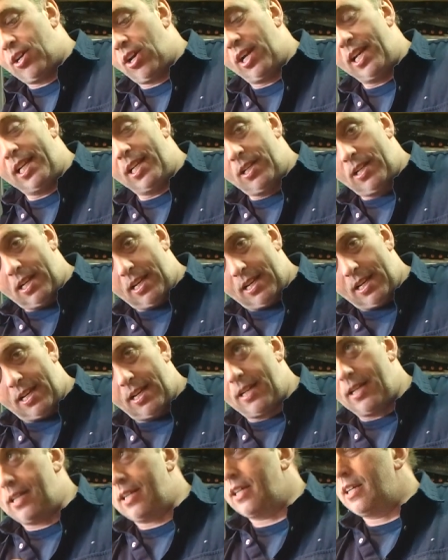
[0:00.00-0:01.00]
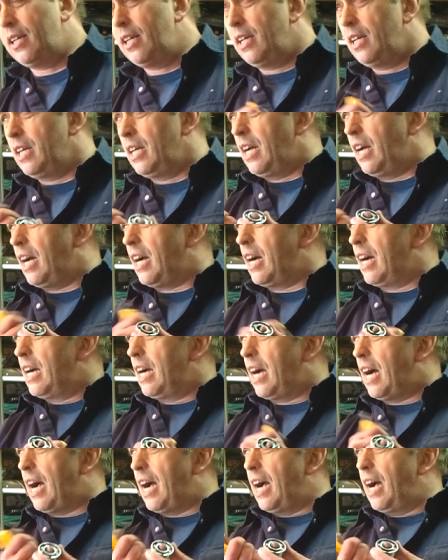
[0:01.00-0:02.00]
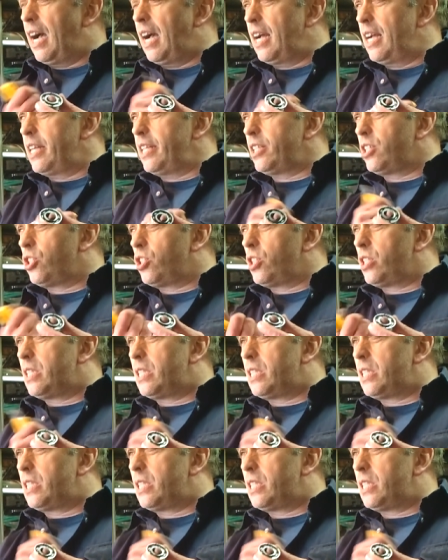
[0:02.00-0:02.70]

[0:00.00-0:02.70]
cut it. I